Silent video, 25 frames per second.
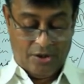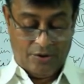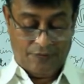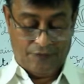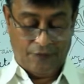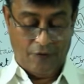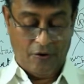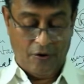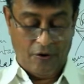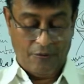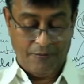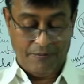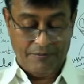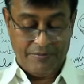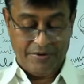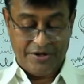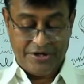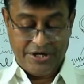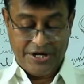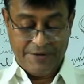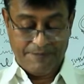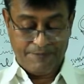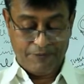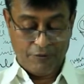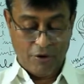
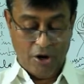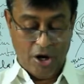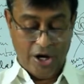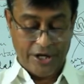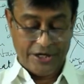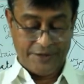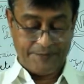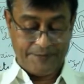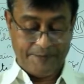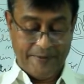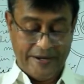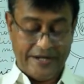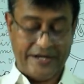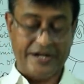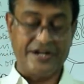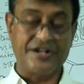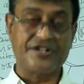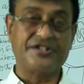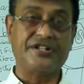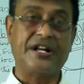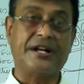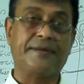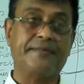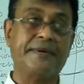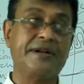form diploid parents,
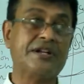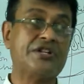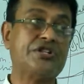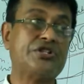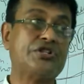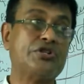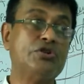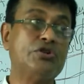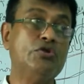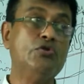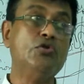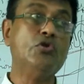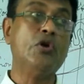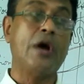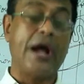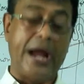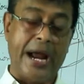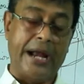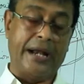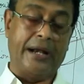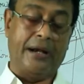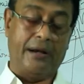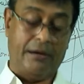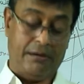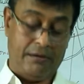that means 2
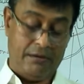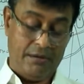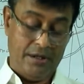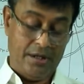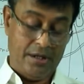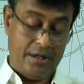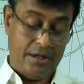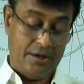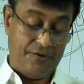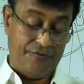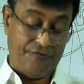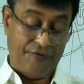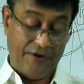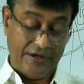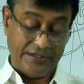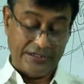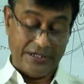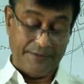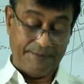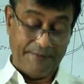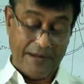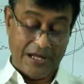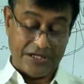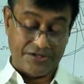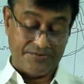in
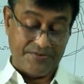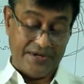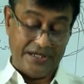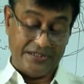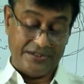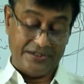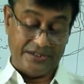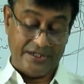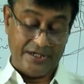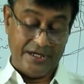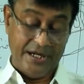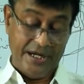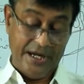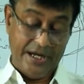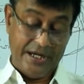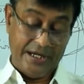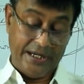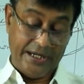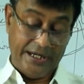father plus mother.